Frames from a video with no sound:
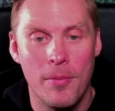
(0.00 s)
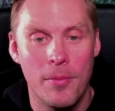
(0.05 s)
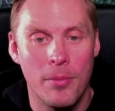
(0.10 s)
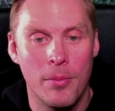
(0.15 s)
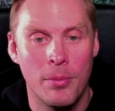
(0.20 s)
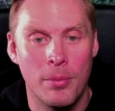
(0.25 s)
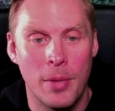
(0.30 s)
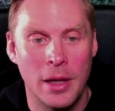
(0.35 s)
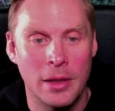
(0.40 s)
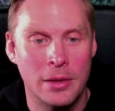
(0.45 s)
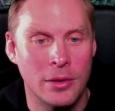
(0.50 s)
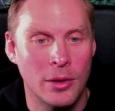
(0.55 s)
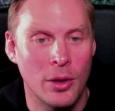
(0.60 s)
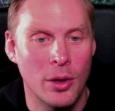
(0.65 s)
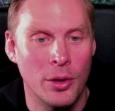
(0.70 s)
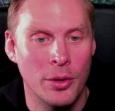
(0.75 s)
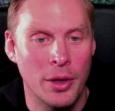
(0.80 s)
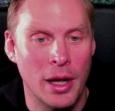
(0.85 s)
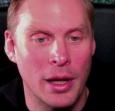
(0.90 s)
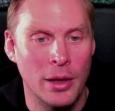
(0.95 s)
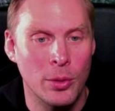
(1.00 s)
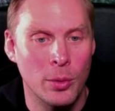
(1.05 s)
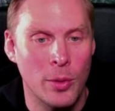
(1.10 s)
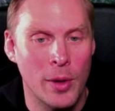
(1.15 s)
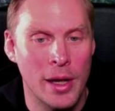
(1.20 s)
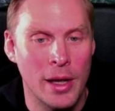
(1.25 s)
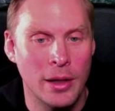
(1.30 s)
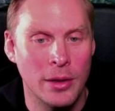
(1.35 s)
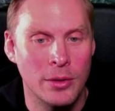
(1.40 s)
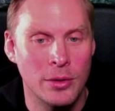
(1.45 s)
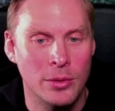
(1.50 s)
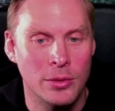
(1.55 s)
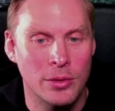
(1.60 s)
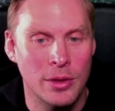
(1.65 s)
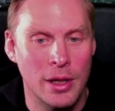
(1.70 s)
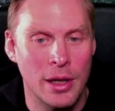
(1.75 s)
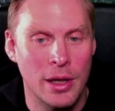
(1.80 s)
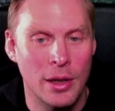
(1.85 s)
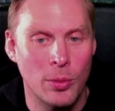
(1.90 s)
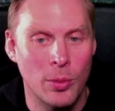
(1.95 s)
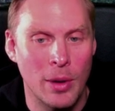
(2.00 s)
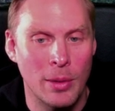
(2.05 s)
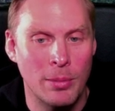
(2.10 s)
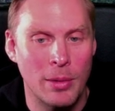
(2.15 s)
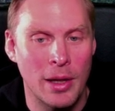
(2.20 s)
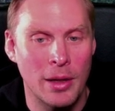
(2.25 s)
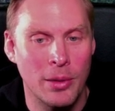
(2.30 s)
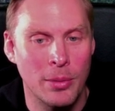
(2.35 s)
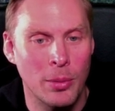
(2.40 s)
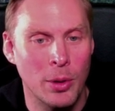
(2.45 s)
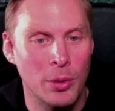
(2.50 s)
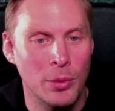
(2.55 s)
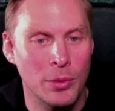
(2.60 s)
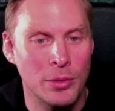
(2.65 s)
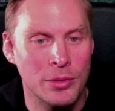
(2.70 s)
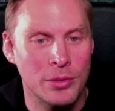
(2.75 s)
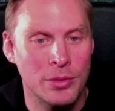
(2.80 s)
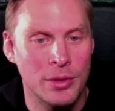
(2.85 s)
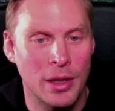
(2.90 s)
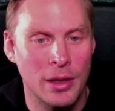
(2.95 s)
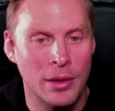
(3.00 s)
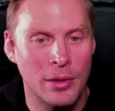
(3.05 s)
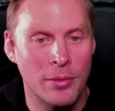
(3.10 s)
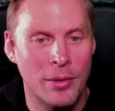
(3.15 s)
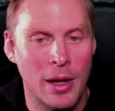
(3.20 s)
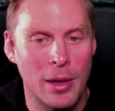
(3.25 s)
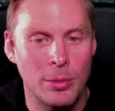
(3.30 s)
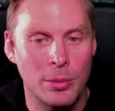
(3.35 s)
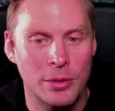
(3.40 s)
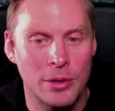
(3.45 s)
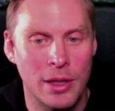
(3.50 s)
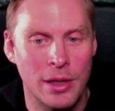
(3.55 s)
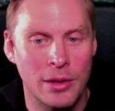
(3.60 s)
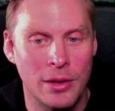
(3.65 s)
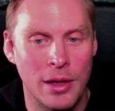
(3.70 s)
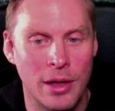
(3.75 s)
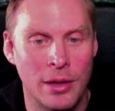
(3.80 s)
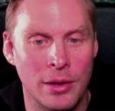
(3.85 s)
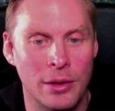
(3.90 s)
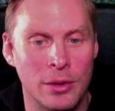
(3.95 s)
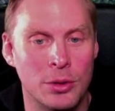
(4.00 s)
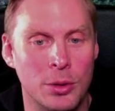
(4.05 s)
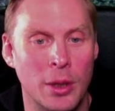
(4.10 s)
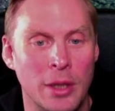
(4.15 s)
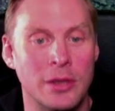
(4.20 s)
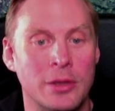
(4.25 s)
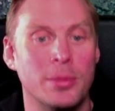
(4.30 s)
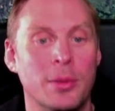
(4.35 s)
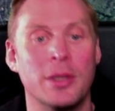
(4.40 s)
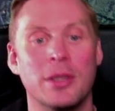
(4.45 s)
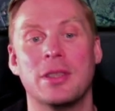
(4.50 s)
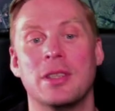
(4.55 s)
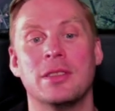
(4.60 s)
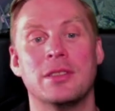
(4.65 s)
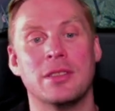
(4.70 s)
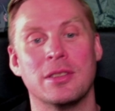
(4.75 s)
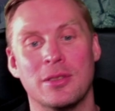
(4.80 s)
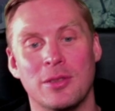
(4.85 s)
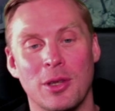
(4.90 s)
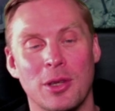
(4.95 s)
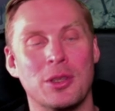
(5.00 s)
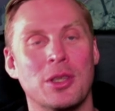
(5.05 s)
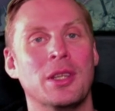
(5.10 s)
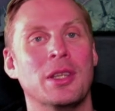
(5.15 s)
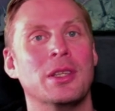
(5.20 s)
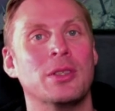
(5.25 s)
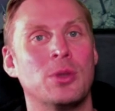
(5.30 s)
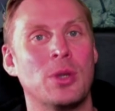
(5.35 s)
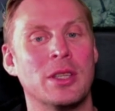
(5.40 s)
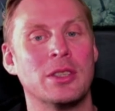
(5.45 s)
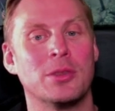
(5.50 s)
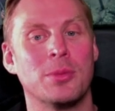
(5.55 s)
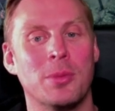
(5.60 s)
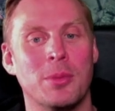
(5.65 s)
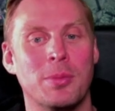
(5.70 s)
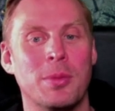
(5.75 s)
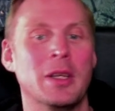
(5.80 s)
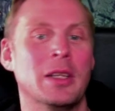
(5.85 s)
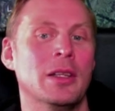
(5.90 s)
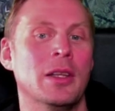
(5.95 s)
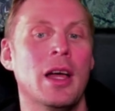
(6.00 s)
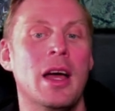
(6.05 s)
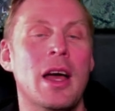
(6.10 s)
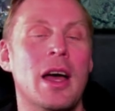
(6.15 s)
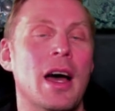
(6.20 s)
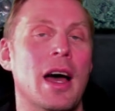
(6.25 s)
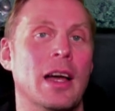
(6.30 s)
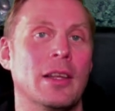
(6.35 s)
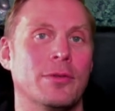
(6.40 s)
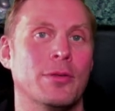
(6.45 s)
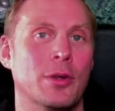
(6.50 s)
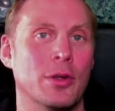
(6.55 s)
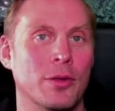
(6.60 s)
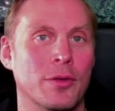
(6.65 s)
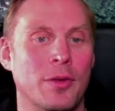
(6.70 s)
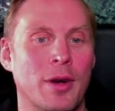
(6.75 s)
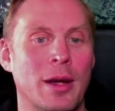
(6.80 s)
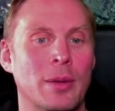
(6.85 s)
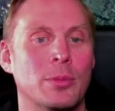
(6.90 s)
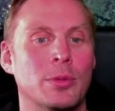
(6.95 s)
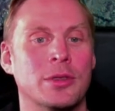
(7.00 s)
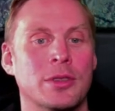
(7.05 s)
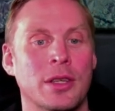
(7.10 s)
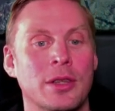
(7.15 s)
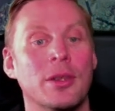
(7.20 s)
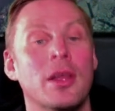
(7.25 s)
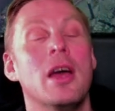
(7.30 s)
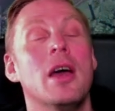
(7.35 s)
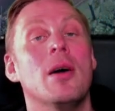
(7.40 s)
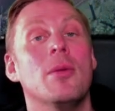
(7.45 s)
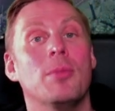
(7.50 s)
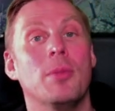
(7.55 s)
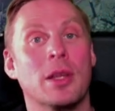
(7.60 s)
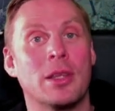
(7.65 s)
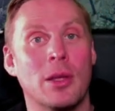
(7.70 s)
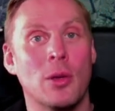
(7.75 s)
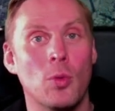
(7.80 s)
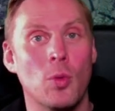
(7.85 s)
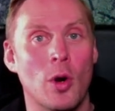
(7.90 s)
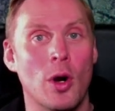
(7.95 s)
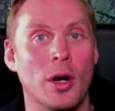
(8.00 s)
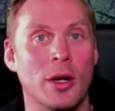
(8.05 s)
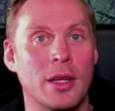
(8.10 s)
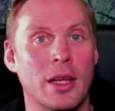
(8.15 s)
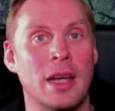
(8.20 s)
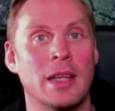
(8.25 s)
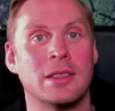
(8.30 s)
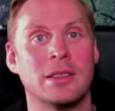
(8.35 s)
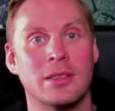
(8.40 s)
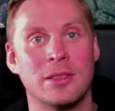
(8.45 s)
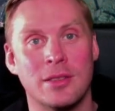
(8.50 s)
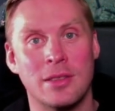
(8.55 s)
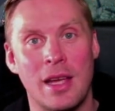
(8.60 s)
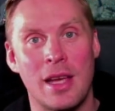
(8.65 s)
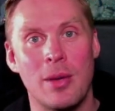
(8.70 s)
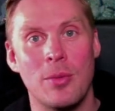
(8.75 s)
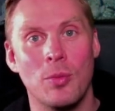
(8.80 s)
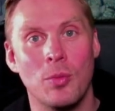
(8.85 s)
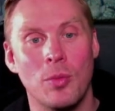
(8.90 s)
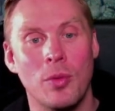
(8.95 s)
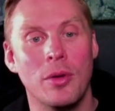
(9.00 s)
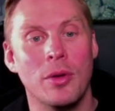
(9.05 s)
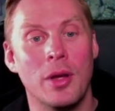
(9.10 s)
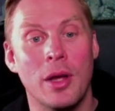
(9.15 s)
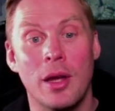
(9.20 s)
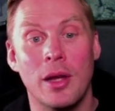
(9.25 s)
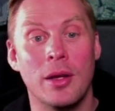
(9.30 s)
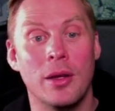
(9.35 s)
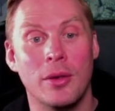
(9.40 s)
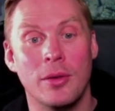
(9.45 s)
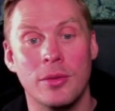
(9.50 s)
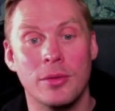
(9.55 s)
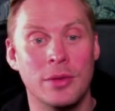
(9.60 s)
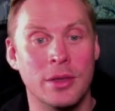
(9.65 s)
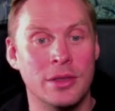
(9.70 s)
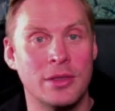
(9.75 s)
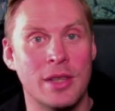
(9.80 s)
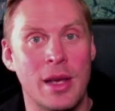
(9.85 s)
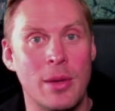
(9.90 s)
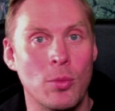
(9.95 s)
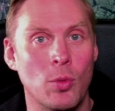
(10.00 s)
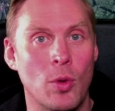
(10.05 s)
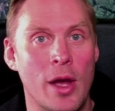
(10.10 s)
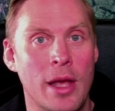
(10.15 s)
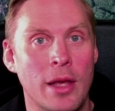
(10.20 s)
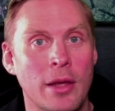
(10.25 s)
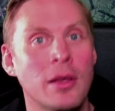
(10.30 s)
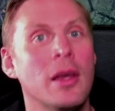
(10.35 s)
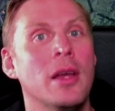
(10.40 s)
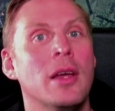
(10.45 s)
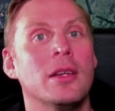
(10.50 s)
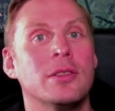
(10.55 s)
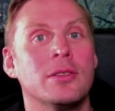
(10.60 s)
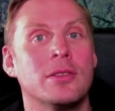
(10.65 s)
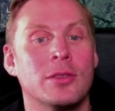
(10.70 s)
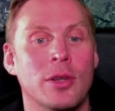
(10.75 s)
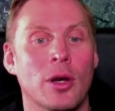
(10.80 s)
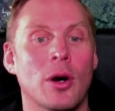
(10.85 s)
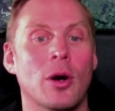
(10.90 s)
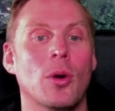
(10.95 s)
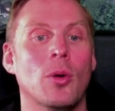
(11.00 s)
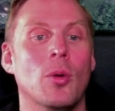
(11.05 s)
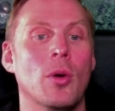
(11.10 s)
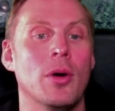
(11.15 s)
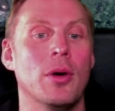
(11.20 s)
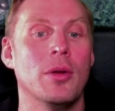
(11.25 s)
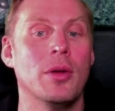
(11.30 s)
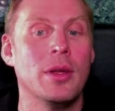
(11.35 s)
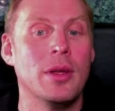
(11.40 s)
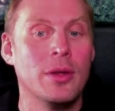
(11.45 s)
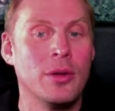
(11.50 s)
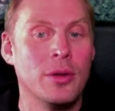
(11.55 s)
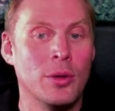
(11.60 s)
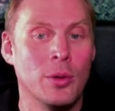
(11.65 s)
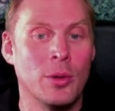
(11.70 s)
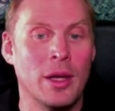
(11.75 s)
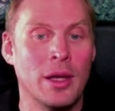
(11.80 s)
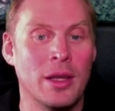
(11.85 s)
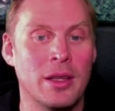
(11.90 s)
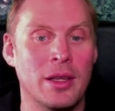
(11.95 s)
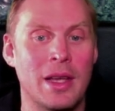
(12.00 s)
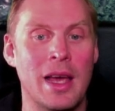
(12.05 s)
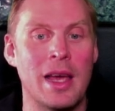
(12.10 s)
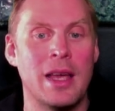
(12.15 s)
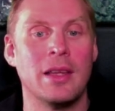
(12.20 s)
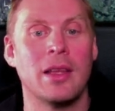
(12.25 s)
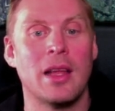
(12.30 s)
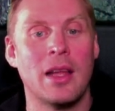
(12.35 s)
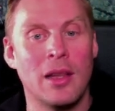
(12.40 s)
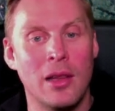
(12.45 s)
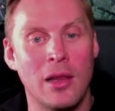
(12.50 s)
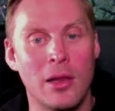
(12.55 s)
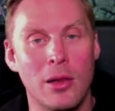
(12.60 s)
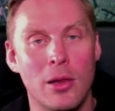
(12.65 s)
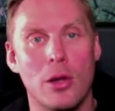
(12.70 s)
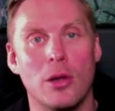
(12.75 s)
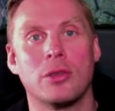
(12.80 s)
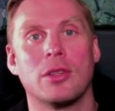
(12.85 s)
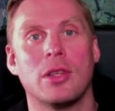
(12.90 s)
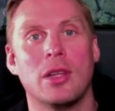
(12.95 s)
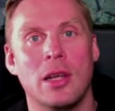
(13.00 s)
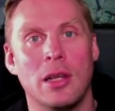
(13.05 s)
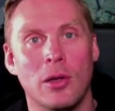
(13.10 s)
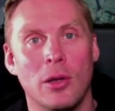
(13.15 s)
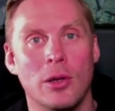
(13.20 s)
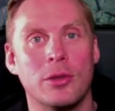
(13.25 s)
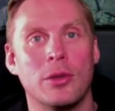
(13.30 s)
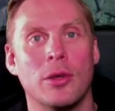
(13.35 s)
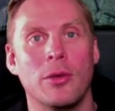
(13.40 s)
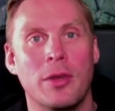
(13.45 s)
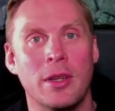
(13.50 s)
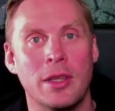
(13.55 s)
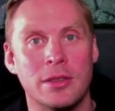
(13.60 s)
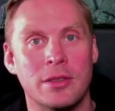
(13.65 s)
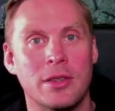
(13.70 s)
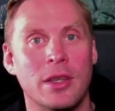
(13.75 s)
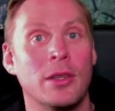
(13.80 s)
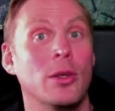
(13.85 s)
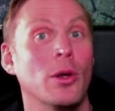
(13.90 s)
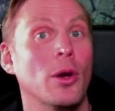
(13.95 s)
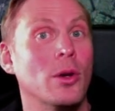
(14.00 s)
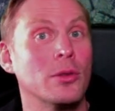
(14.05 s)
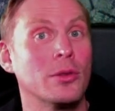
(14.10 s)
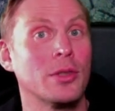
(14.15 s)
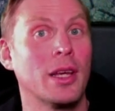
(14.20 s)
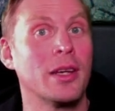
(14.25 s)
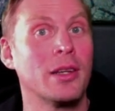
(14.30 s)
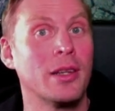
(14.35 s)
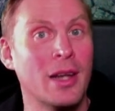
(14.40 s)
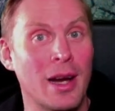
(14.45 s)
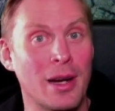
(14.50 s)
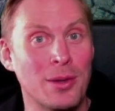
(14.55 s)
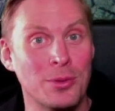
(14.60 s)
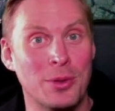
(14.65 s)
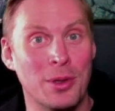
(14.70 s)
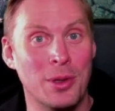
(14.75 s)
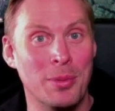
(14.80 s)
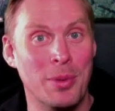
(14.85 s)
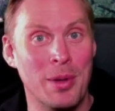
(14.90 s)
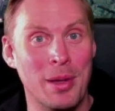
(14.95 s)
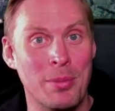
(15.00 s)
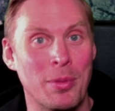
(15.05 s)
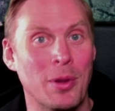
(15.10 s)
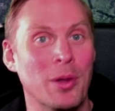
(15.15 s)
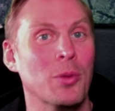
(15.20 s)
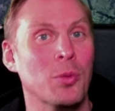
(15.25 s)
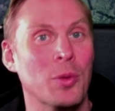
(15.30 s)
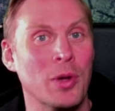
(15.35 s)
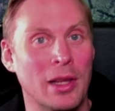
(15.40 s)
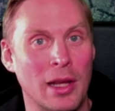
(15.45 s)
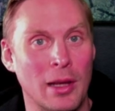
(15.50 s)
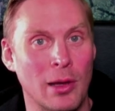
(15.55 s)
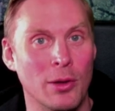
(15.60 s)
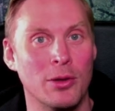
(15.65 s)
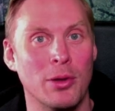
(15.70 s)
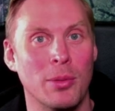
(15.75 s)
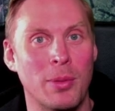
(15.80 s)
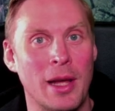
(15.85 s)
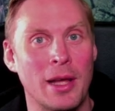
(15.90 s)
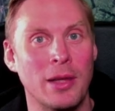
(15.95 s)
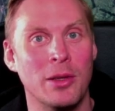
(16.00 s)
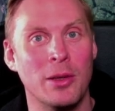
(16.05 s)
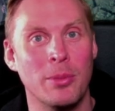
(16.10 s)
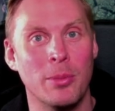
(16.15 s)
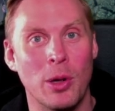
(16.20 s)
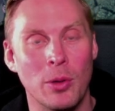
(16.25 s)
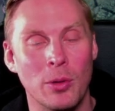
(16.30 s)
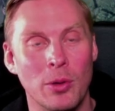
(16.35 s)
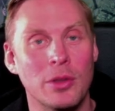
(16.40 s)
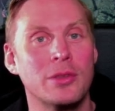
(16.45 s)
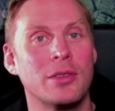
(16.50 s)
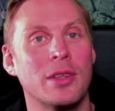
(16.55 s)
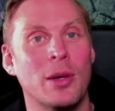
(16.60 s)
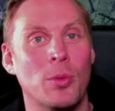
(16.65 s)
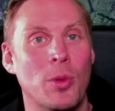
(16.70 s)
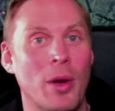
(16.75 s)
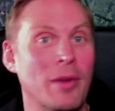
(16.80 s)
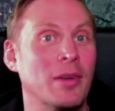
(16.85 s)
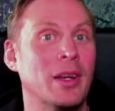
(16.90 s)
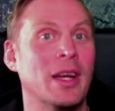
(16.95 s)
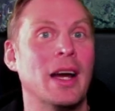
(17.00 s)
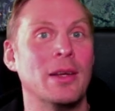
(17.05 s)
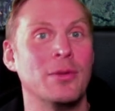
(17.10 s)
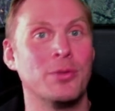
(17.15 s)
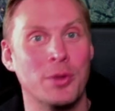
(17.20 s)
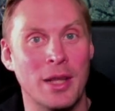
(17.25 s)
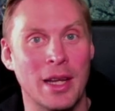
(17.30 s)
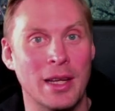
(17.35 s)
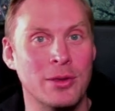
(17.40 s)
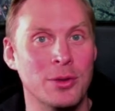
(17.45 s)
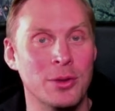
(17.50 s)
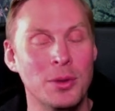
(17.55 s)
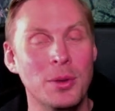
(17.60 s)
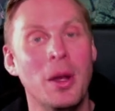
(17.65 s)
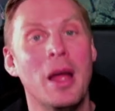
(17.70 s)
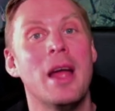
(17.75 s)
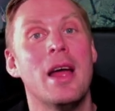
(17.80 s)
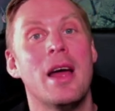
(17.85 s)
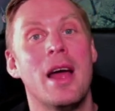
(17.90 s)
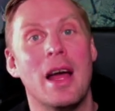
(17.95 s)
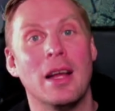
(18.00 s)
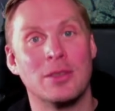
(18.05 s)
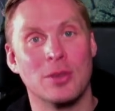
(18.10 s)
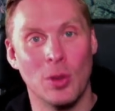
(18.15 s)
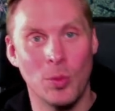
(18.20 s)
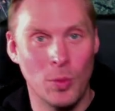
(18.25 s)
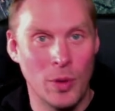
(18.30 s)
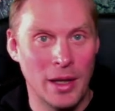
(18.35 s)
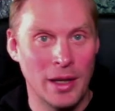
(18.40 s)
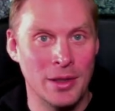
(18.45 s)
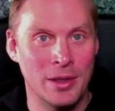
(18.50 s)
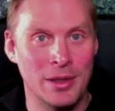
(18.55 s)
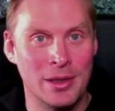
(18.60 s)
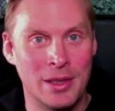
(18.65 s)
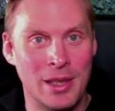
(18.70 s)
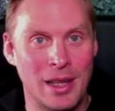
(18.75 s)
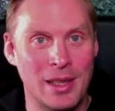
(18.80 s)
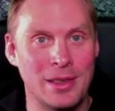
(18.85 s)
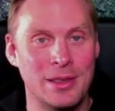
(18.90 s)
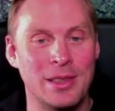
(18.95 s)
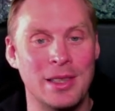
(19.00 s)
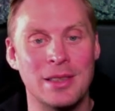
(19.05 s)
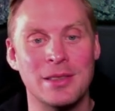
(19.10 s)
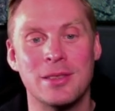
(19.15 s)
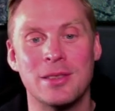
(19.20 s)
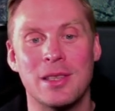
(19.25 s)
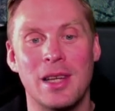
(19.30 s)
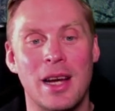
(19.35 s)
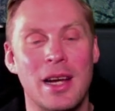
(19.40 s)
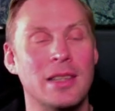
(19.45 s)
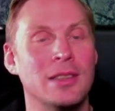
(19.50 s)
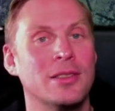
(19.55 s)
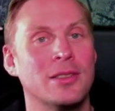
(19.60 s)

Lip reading: but on the other way, you see here where planning bonus 95% and entrenchment, this is not an entrenchment build, at 35%, but they work at the same way, so you can gain a lot of this, and you also can counter people with a lot of planning bonus, and we have a guide for that too, somewhere an intelligence guide.